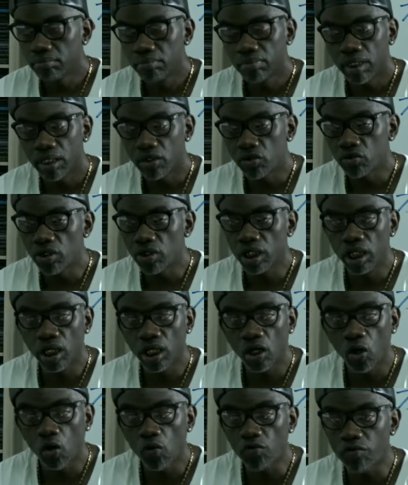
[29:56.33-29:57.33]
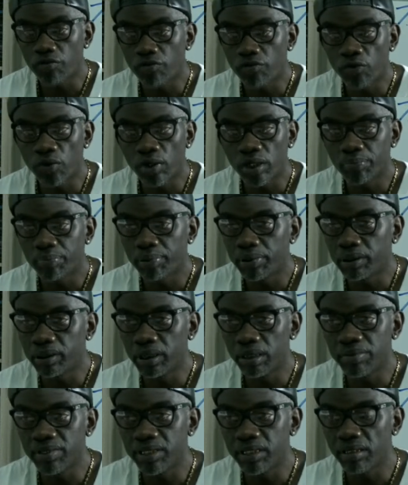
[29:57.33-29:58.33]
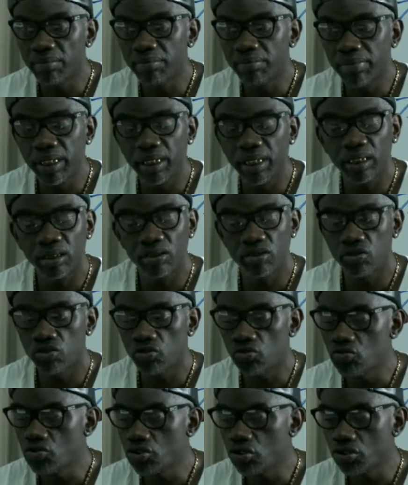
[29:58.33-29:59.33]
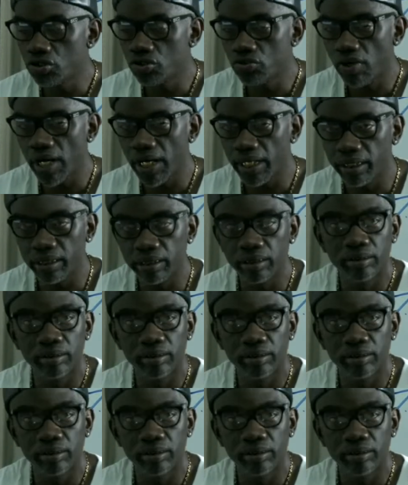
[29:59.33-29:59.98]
You can get over 40 push-ups in a minute, you straight.